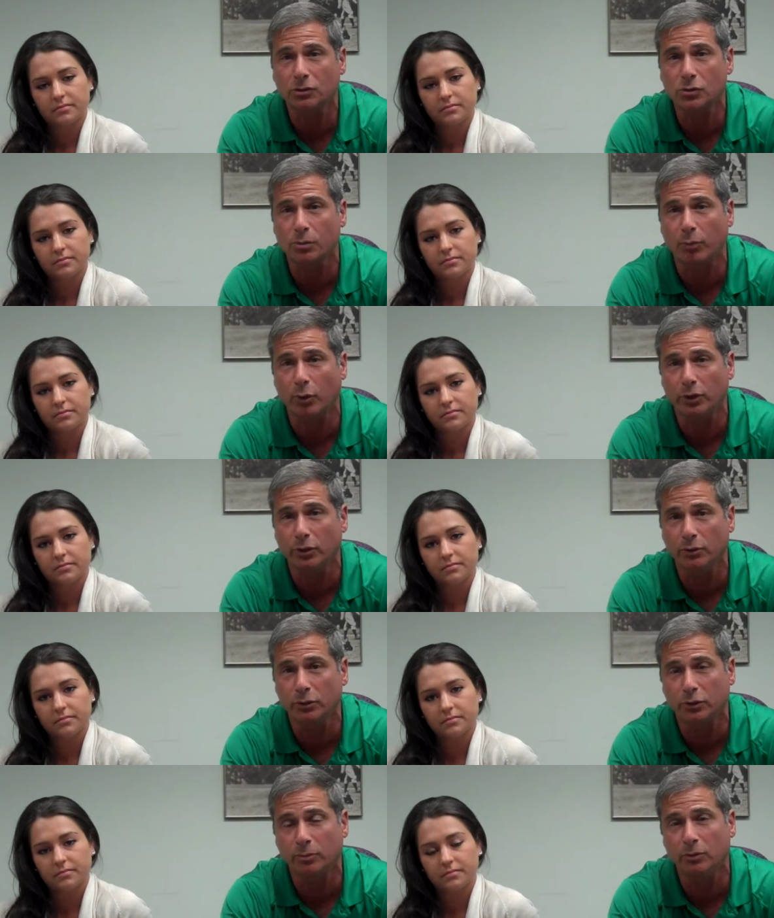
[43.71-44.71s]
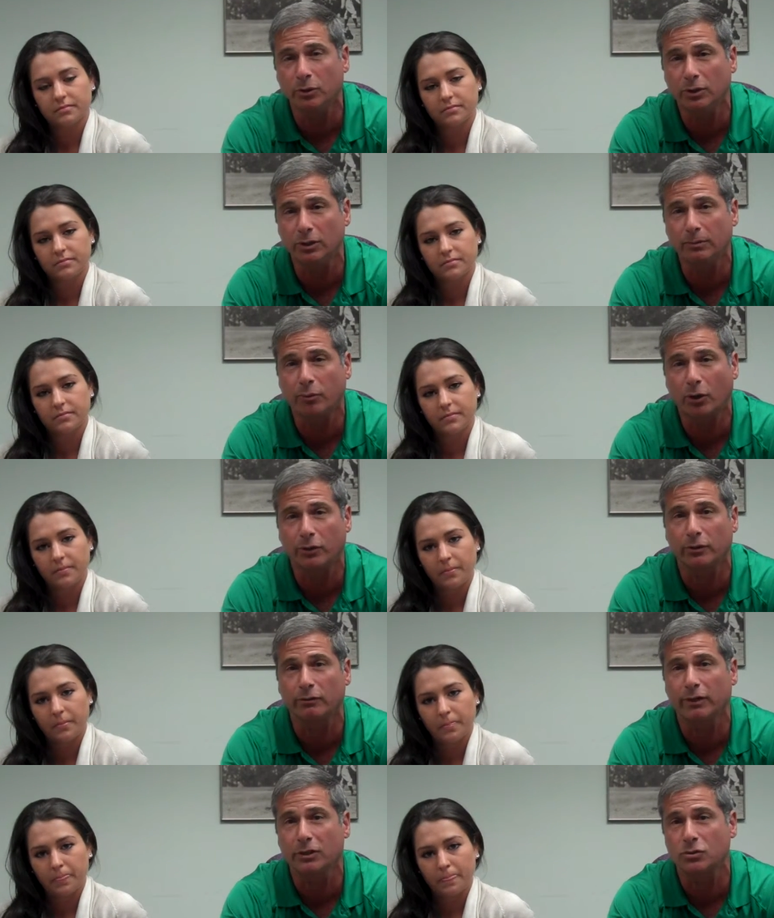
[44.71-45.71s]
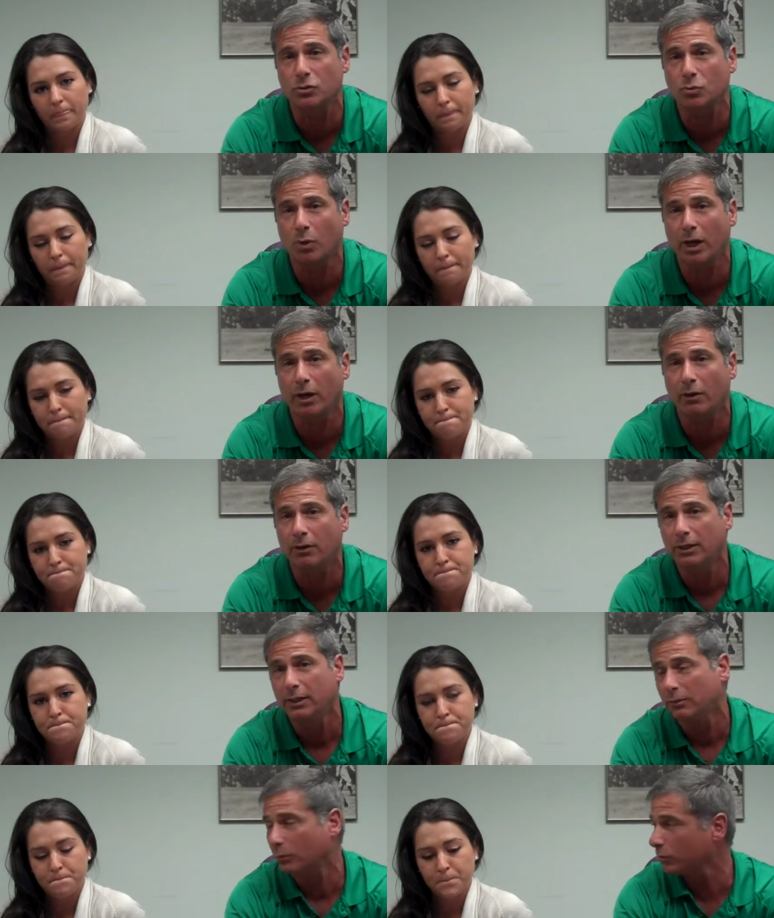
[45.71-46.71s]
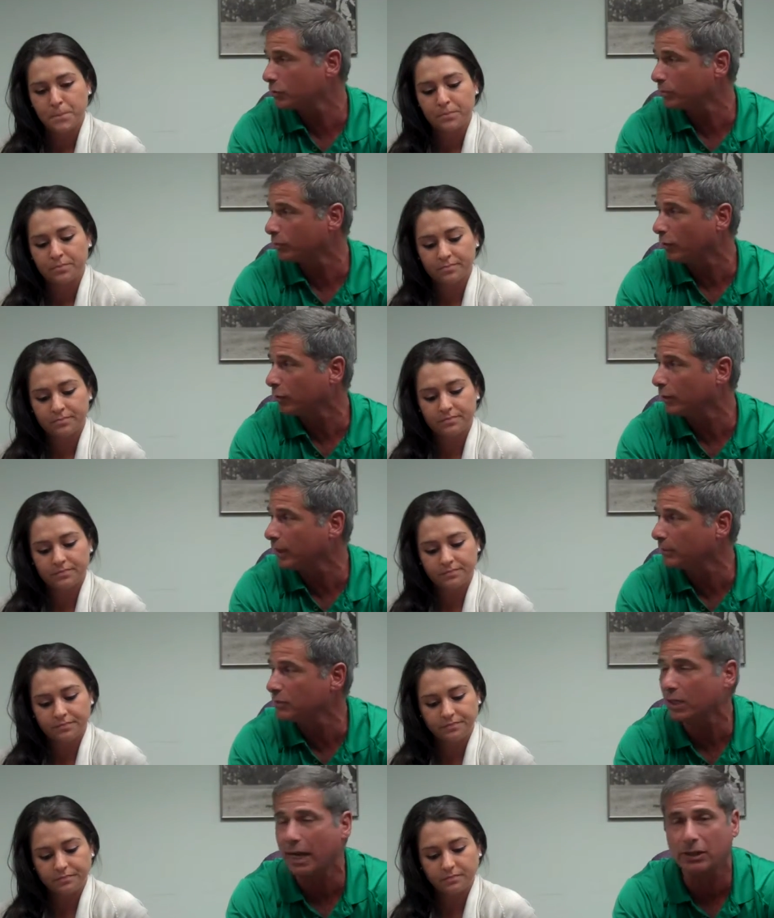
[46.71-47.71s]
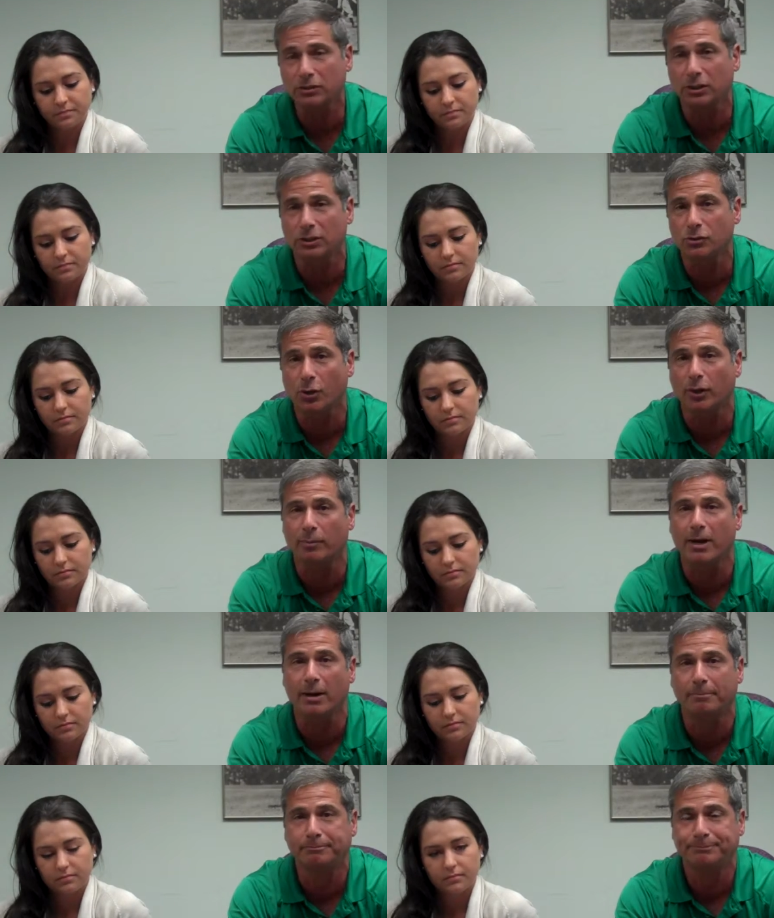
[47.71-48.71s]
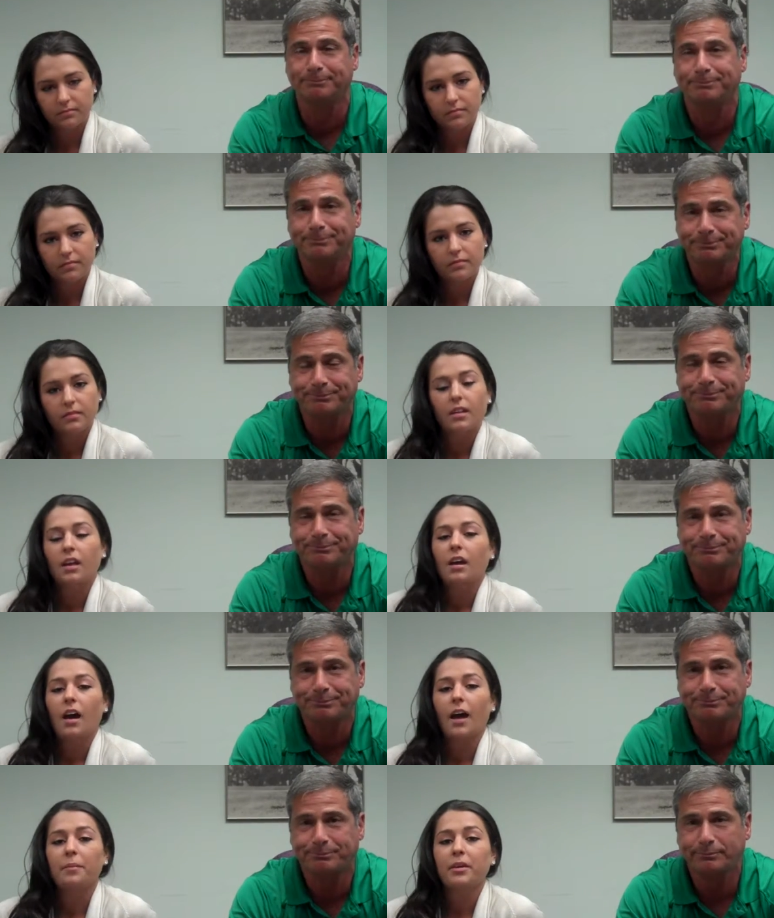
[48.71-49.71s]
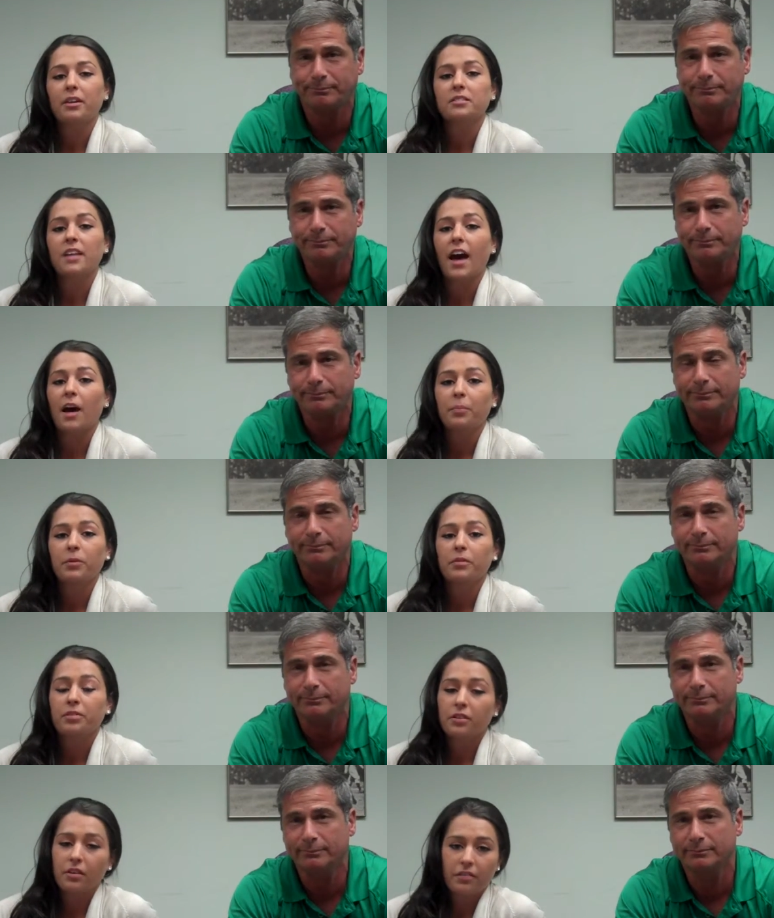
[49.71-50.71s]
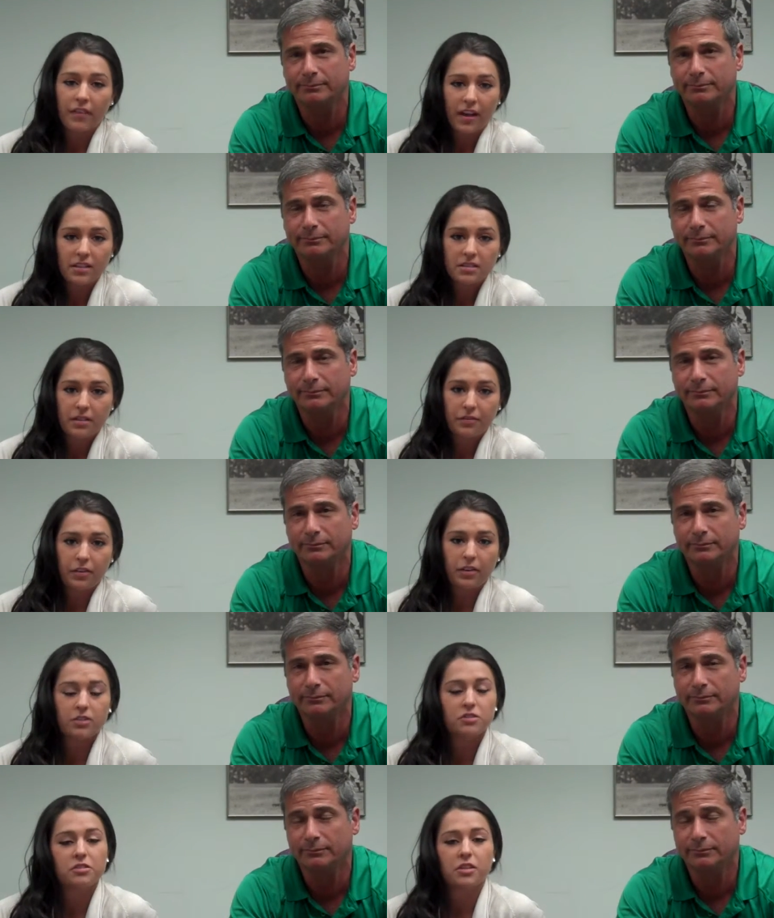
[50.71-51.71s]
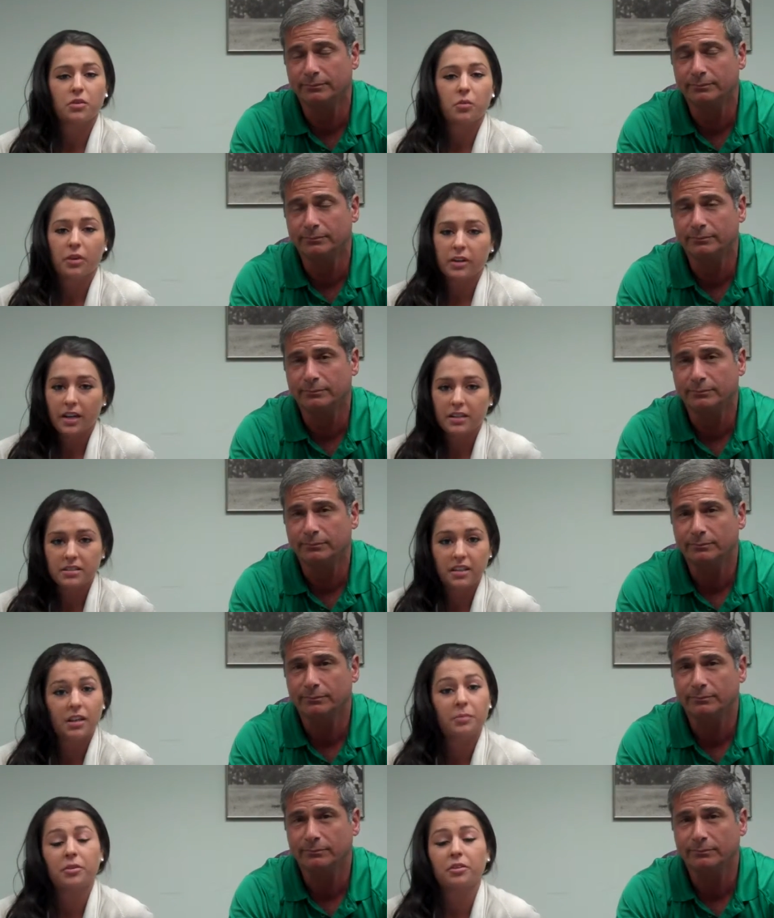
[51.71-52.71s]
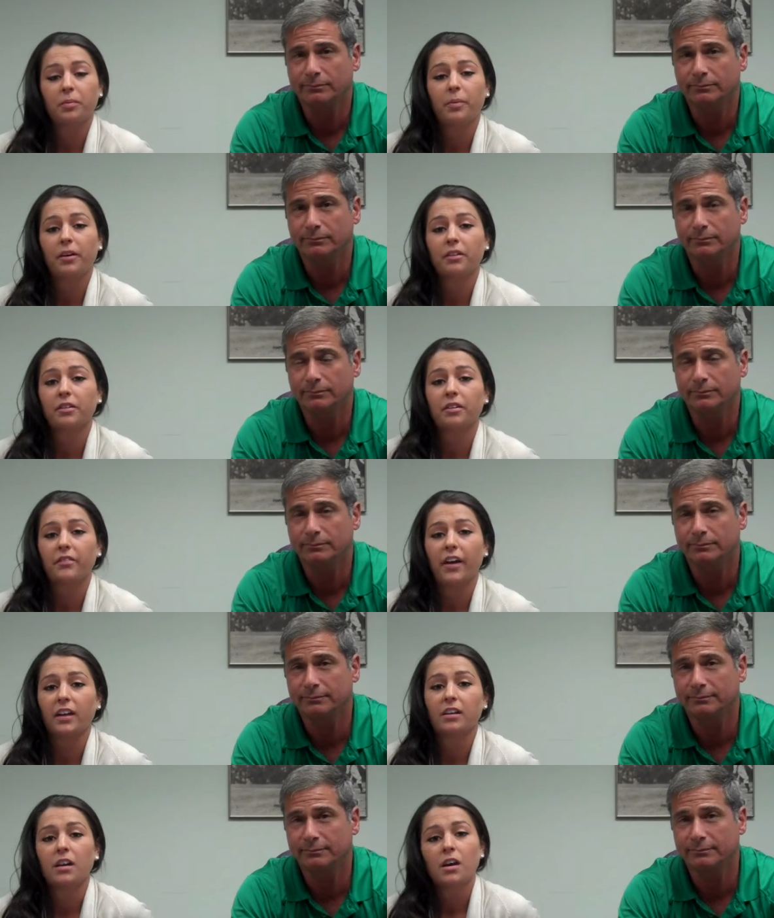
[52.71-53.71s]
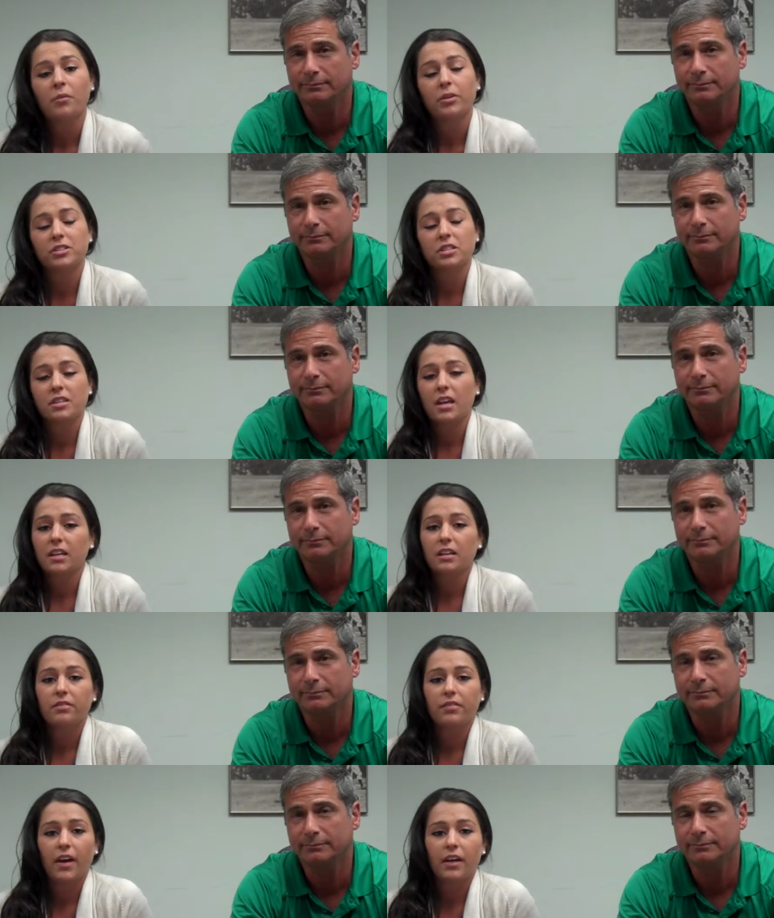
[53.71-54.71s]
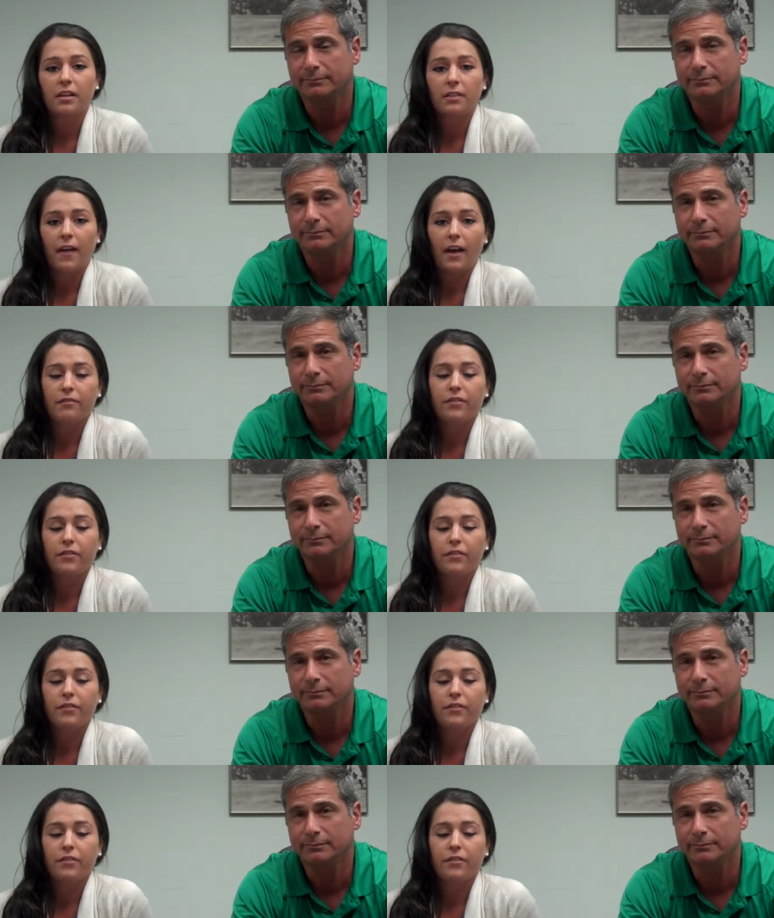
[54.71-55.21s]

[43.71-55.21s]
Speaker 1: to support you in your community partner events as well with some programs that Ashley can talk about.
Speaker 2: I'm here to help you with your events if you're interested in organizing a community partner event, which is any event that